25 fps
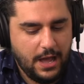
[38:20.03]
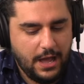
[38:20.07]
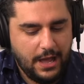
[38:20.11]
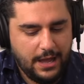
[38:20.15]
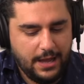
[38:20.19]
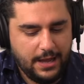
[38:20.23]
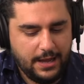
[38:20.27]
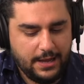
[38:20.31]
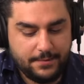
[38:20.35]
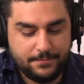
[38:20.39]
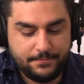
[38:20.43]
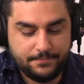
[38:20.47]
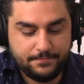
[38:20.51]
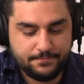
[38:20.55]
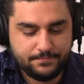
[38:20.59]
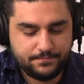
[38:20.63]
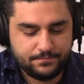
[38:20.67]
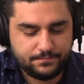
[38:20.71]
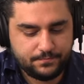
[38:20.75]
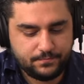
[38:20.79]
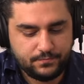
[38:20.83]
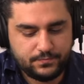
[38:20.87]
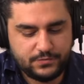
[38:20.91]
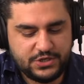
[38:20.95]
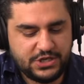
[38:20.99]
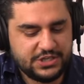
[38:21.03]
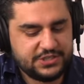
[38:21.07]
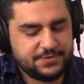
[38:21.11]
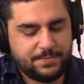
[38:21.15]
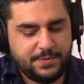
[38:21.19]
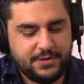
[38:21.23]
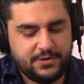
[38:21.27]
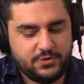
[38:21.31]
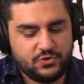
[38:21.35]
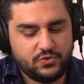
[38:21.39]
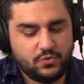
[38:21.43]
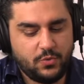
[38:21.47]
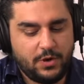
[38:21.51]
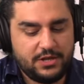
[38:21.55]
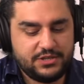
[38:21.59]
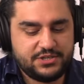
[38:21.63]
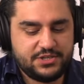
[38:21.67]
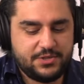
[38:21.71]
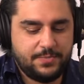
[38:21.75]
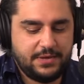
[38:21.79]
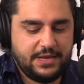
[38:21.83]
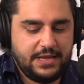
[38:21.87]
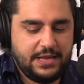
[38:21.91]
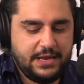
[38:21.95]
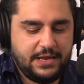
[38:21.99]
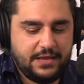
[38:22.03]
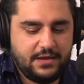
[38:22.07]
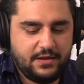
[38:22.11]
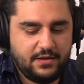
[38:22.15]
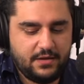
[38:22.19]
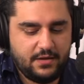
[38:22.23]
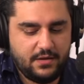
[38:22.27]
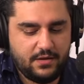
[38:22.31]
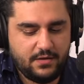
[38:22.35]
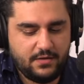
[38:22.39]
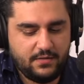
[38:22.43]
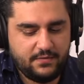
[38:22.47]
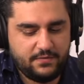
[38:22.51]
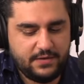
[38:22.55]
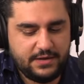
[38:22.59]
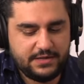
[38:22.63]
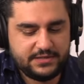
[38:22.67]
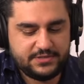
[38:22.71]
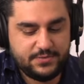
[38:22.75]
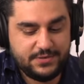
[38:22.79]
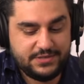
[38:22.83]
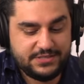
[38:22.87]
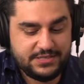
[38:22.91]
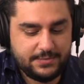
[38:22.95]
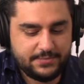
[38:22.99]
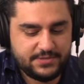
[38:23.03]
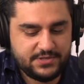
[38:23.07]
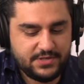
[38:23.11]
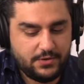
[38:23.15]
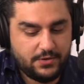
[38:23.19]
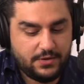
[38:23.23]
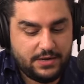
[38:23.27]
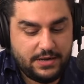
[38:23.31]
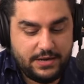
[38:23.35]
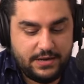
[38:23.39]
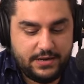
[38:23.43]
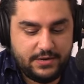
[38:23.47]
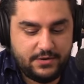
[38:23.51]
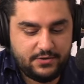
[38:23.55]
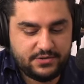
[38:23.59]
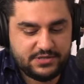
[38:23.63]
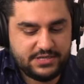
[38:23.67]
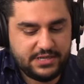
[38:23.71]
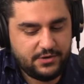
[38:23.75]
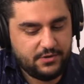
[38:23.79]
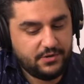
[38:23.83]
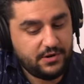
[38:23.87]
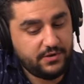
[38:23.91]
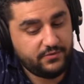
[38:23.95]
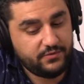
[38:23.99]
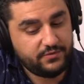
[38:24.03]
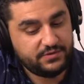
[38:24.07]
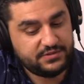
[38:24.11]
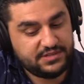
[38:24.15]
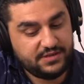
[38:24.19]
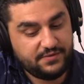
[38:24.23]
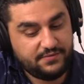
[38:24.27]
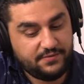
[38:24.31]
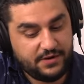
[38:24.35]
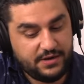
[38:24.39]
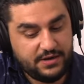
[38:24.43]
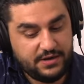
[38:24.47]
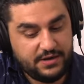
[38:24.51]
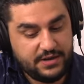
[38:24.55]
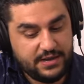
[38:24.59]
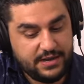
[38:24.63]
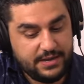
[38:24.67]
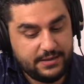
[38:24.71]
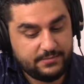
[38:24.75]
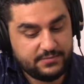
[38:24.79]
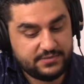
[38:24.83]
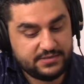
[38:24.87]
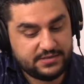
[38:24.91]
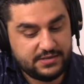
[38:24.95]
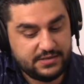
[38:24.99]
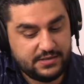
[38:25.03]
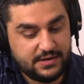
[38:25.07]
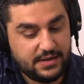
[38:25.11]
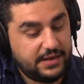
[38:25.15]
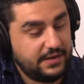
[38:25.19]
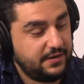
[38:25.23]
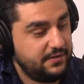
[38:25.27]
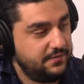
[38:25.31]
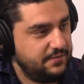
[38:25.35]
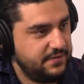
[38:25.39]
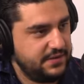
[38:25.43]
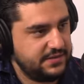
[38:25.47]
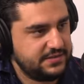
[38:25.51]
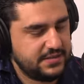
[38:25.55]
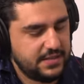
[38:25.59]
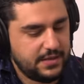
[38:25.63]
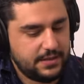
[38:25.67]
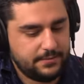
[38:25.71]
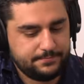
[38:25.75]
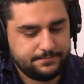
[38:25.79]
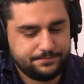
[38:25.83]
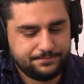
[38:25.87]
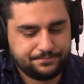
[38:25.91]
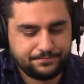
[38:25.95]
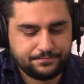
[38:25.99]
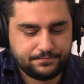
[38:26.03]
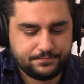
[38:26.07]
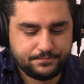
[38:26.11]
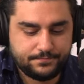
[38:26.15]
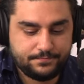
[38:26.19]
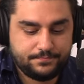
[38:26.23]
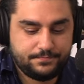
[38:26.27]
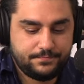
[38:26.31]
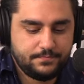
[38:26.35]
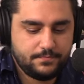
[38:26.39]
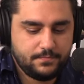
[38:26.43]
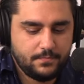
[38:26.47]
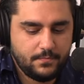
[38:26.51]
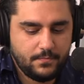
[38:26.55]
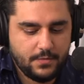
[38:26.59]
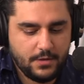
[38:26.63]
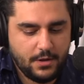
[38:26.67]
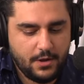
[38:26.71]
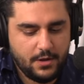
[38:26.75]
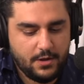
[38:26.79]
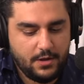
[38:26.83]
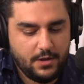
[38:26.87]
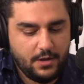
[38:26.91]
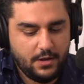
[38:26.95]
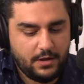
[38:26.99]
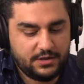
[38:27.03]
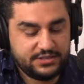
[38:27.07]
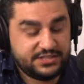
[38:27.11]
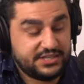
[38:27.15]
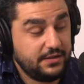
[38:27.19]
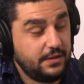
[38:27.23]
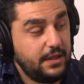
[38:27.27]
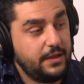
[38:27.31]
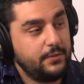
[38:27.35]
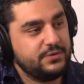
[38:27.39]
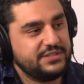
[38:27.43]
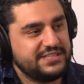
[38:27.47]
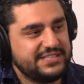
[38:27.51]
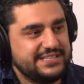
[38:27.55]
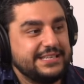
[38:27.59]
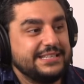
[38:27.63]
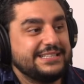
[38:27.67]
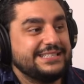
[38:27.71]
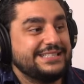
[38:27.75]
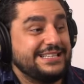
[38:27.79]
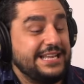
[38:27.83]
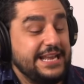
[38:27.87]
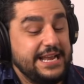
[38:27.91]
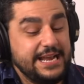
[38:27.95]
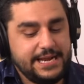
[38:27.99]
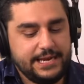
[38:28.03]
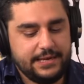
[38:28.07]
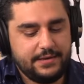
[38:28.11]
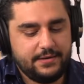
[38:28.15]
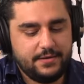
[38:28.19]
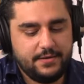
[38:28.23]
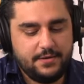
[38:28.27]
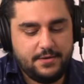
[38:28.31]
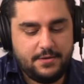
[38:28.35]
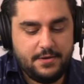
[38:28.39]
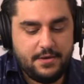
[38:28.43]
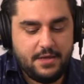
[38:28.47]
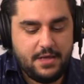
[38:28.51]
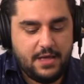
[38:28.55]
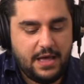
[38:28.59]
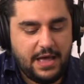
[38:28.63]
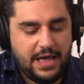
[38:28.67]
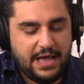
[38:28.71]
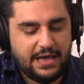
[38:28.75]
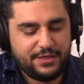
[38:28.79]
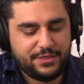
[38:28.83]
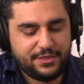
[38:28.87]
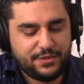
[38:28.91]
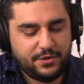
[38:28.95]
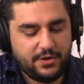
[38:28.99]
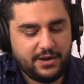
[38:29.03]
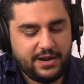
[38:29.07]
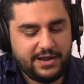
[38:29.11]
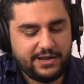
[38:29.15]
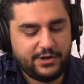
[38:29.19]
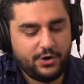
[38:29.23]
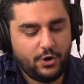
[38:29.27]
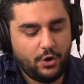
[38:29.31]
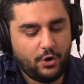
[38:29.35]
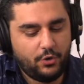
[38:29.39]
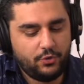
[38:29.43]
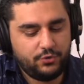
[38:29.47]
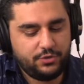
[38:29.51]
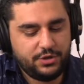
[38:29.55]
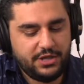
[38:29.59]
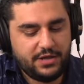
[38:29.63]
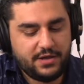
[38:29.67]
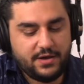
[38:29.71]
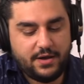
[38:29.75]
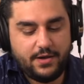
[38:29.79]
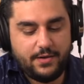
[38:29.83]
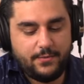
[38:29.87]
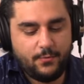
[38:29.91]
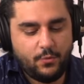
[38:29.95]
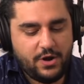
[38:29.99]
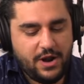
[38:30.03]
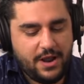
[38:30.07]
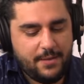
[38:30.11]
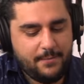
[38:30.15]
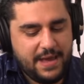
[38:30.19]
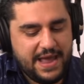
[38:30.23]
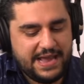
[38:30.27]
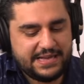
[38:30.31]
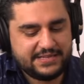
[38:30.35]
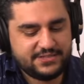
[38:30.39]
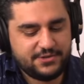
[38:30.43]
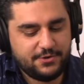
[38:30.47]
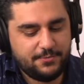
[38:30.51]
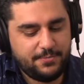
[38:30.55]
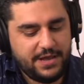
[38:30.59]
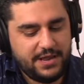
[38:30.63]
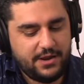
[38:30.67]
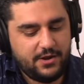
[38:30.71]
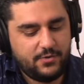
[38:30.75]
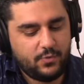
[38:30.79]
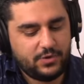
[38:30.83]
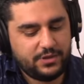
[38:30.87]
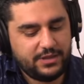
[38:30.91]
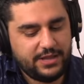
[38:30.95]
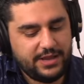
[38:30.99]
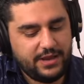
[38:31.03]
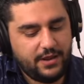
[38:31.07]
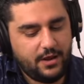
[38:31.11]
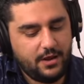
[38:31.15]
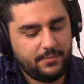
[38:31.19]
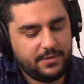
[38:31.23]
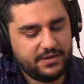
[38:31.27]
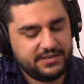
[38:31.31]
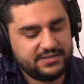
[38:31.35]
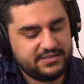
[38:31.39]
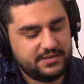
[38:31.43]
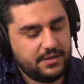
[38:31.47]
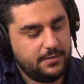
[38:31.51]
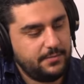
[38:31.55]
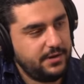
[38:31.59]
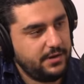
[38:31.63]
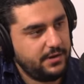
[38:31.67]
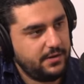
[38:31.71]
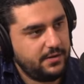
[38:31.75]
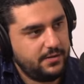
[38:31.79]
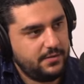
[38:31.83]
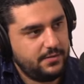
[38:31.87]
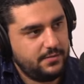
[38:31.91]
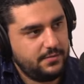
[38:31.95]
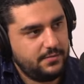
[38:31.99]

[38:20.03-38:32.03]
Um, just binge watched the beginning of next week's episode, and you said you never receive funny DMs, and I could fix that. Until I was 16, I thought I could only come when I masturbated when laying on my stomach.